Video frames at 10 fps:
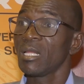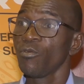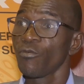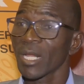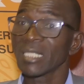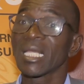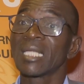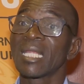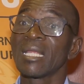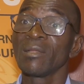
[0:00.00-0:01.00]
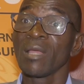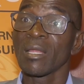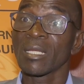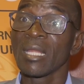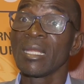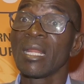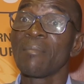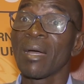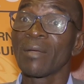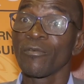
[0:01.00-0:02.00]
l'ouvrage est un
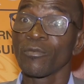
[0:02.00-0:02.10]
élément